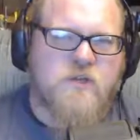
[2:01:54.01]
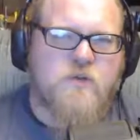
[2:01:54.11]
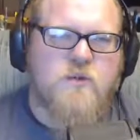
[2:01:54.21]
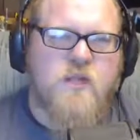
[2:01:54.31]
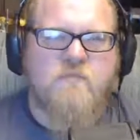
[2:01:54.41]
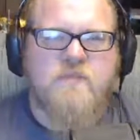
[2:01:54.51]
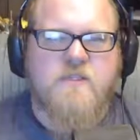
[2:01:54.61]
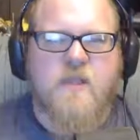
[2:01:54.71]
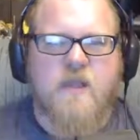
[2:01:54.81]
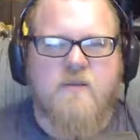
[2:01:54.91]

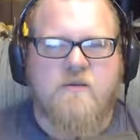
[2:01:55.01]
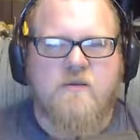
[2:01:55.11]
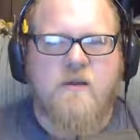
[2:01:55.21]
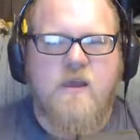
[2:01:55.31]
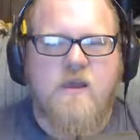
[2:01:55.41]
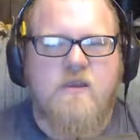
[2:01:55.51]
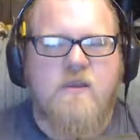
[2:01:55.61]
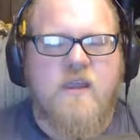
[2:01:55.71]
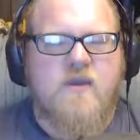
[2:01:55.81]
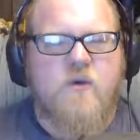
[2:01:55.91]
2times Tyler.
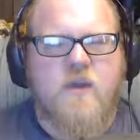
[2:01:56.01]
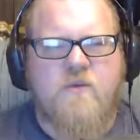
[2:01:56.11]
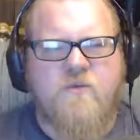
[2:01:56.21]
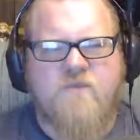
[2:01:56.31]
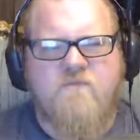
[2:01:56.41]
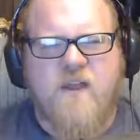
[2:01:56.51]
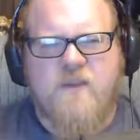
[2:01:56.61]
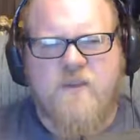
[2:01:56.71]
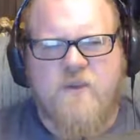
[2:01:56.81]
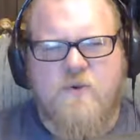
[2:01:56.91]
Nick, where can we
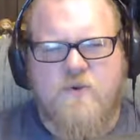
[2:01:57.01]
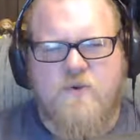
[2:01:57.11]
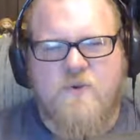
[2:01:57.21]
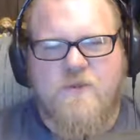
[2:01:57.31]
find you?